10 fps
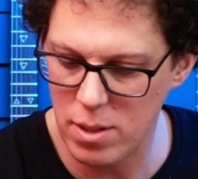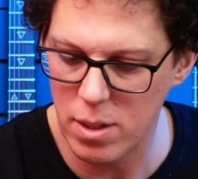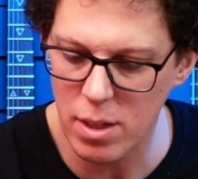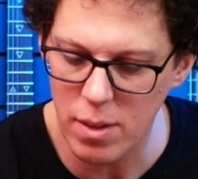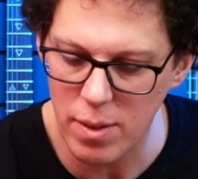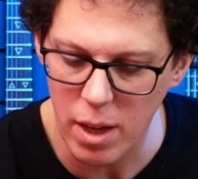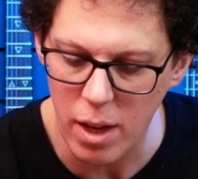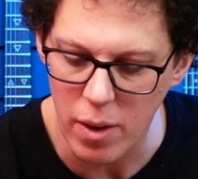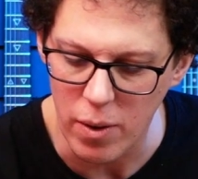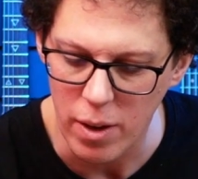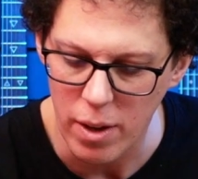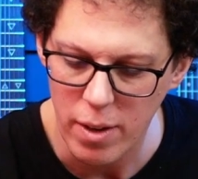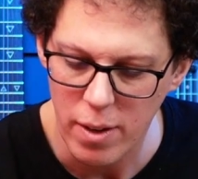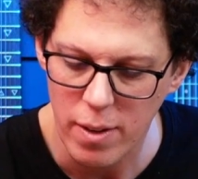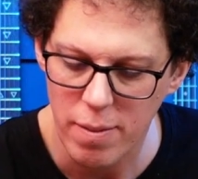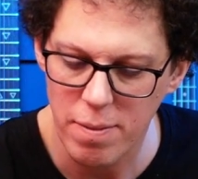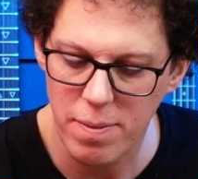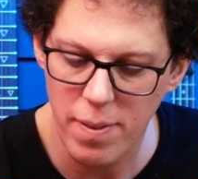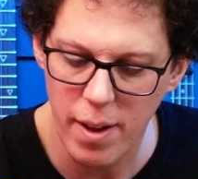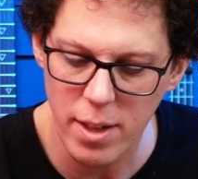There we go.
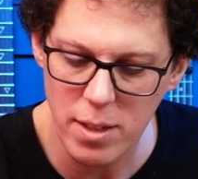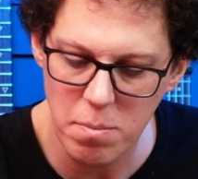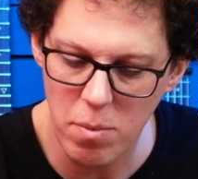Fuzz,